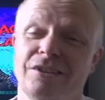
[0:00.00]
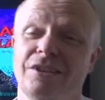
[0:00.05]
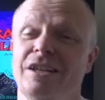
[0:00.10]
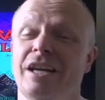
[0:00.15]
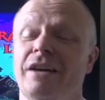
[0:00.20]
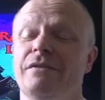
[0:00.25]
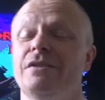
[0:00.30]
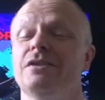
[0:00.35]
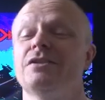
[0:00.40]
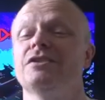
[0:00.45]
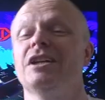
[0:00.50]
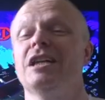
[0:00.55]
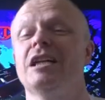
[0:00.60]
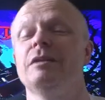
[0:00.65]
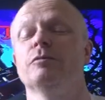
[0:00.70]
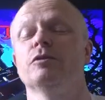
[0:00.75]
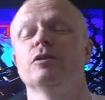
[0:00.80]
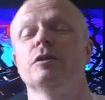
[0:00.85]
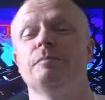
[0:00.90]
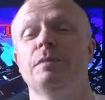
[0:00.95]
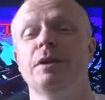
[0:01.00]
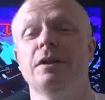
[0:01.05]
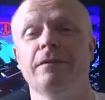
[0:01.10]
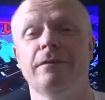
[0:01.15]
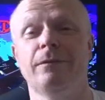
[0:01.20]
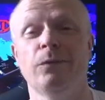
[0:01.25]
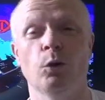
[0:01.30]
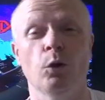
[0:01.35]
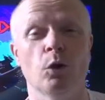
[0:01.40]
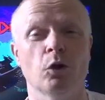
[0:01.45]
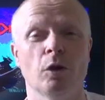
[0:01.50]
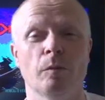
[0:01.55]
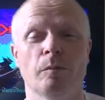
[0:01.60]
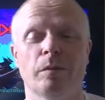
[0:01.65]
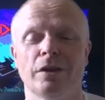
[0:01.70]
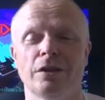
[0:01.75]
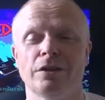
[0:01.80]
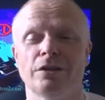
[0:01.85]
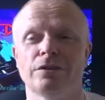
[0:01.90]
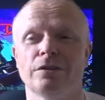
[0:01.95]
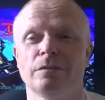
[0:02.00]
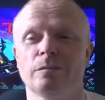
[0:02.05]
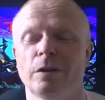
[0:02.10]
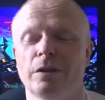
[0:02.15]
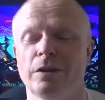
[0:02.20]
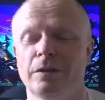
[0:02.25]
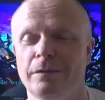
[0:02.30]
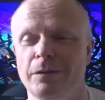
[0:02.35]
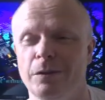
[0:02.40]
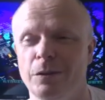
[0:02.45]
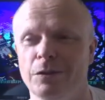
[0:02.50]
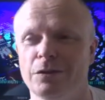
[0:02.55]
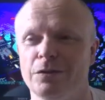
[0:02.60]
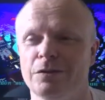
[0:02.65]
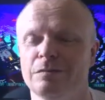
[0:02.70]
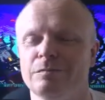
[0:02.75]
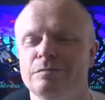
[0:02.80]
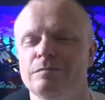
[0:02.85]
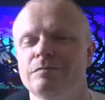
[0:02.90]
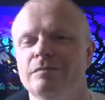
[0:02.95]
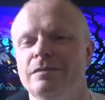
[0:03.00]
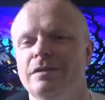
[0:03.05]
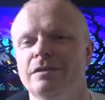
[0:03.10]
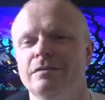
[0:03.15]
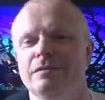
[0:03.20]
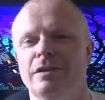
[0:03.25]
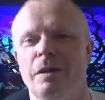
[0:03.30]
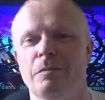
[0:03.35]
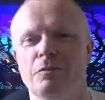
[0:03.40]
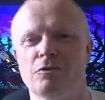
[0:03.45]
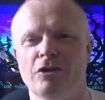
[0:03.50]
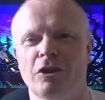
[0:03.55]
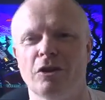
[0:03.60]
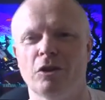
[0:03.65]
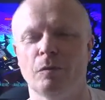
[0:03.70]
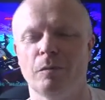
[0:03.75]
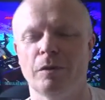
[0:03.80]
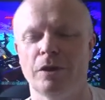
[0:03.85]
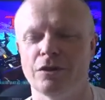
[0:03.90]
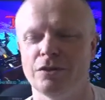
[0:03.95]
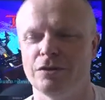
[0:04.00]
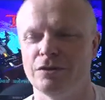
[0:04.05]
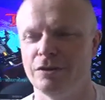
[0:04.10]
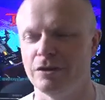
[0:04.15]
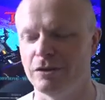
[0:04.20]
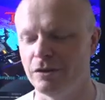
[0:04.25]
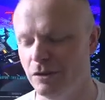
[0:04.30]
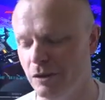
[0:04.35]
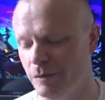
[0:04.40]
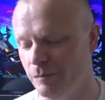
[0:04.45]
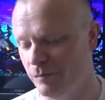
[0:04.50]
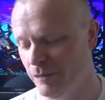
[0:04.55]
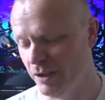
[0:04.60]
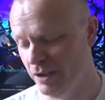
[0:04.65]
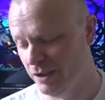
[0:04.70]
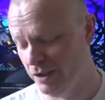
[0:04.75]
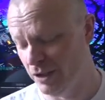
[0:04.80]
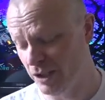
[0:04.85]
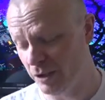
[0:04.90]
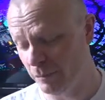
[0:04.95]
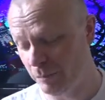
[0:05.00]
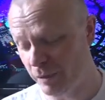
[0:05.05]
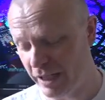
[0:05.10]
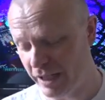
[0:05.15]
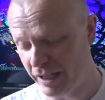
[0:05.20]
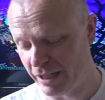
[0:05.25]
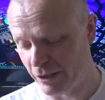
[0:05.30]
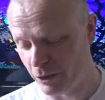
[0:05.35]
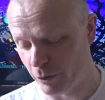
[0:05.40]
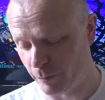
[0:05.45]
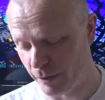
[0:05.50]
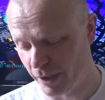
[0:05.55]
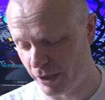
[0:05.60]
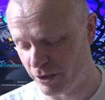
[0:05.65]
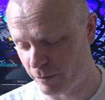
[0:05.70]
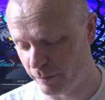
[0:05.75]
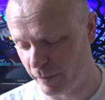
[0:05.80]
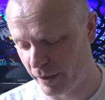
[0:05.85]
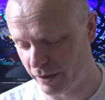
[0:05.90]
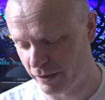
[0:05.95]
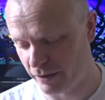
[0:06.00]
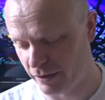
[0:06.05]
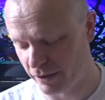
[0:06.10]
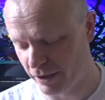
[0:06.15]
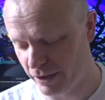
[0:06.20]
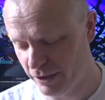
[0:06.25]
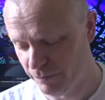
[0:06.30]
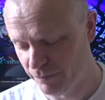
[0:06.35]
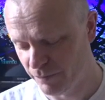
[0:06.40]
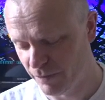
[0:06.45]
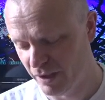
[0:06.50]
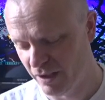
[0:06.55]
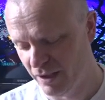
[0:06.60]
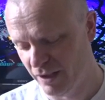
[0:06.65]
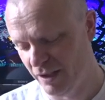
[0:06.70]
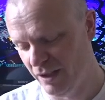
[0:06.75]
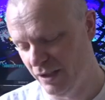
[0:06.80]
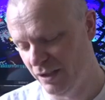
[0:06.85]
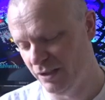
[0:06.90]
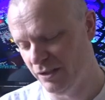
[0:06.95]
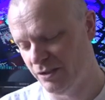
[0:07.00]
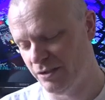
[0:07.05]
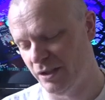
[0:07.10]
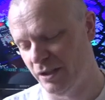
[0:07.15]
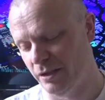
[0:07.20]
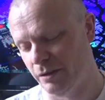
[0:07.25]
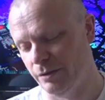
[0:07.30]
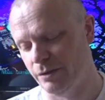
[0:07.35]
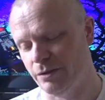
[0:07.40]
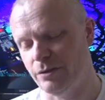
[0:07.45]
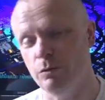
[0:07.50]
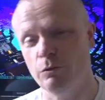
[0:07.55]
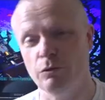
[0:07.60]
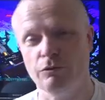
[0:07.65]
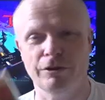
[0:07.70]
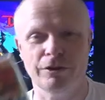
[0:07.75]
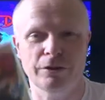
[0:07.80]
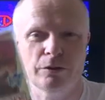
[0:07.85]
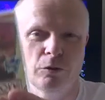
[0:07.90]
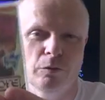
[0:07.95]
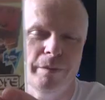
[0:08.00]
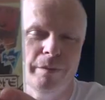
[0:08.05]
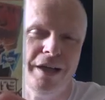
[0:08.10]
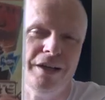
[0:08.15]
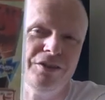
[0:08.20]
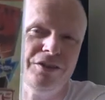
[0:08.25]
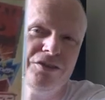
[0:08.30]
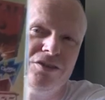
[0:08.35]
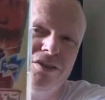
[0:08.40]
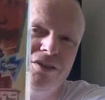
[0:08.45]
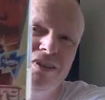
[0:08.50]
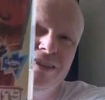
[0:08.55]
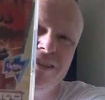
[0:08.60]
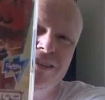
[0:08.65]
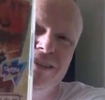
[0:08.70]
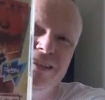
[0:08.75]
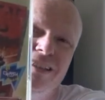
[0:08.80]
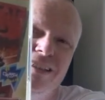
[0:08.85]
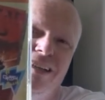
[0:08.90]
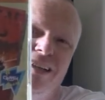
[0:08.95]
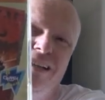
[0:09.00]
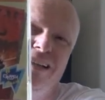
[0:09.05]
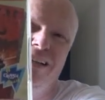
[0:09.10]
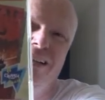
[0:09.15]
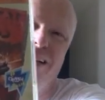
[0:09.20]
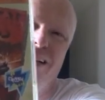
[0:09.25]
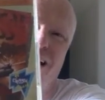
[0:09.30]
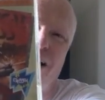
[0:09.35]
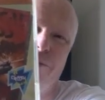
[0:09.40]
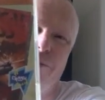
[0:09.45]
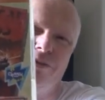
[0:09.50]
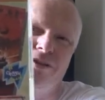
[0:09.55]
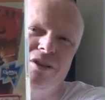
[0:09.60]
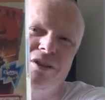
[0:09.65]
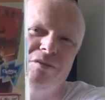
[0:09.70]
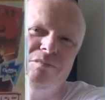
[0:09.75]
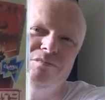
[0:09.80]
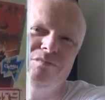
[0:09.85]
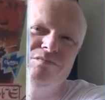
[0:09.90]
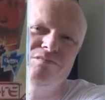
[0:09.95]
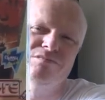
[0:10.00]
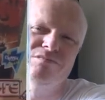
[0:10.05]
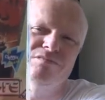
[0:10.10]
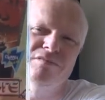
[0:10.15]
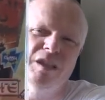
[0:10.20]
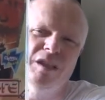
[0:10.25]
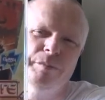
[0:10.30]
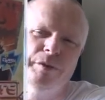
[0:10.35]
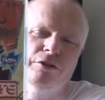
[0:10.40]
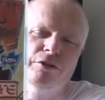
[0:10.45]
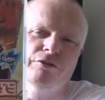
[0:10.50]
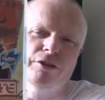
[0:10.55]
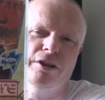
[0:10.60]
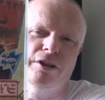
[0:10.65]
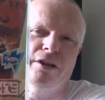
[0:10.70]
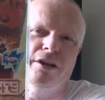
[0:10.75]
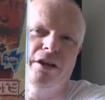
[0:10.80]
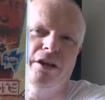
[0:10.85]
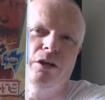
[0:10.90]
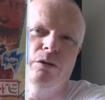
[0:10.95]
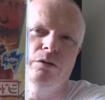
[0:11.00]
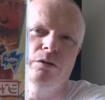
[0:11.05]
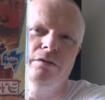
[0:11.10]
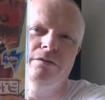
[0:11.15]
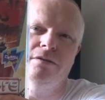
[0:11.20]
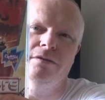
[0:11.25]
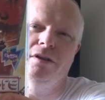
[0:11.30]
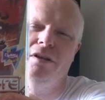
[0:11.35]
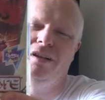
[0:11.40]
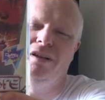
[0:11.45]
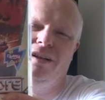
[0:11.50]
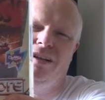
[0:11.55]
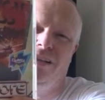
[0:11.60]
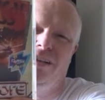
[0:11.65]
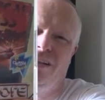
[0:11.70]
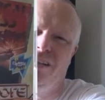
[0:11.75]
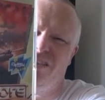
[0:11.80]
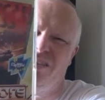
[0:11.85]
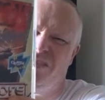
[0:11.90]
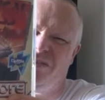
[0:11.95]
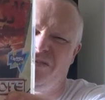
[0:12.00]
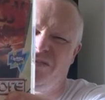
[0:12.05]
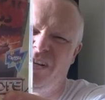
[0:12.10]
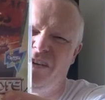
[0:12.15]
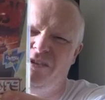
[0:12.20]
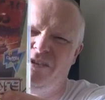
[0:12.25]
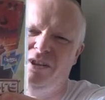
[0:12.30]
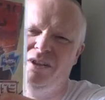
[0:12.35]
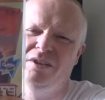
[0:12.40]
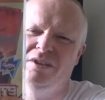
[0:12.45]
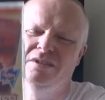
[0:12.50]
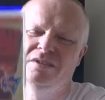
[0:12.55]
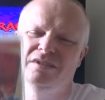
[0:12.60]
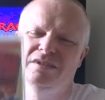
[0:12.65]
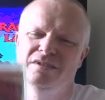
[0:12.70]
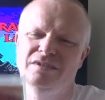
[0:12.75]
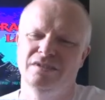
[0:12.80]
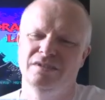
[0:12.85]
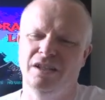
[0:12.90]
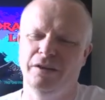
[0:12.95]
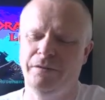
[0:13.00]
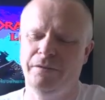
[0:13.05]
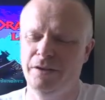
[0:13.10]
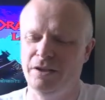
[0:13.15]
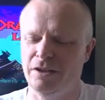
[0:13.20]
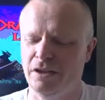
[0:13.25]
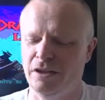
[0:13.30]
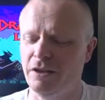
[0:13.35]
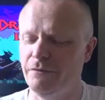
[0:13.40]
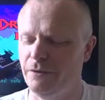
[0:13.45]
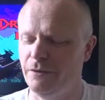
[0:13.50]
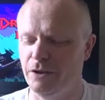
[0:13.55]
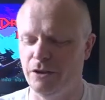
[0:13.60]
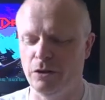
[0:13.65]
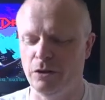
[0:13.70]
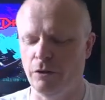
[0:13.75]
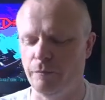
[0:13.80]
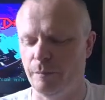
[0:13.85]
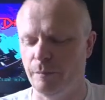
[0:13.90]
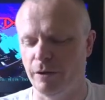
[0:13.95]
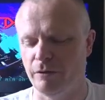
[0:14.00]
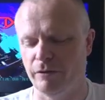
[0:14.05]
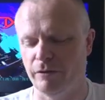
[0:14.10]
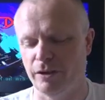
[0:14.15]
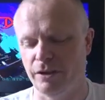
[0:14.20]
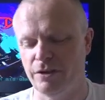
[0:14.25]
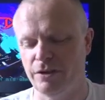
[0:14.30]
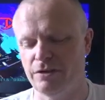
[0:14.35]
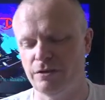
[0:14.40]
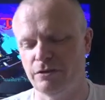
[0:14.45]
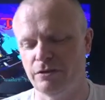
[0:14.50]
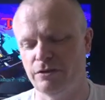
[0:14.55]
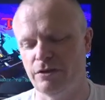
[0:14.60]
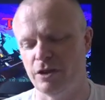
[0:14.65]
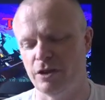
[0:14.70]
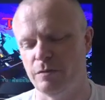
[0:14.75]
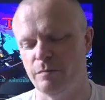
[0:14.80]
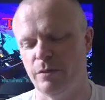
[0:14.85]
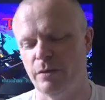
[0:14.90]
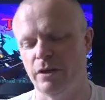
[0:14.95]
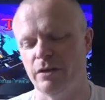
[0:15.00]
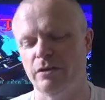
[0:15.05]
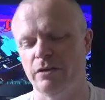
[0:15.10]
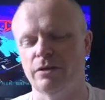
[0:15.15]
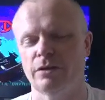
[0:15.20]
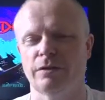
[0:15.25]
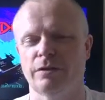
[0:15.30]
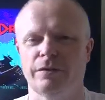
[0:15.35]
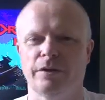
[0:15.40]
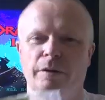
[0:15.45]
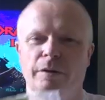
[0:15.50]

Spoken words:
did have this game on the Big 4 compilation, one of the first Amstrad compilations I got. I did play it a little bit actually back in the day. So it's called Critical Mass. That was a bit tricky to get hold of. It's a very, I don't think it got a big release, judging by the look of it.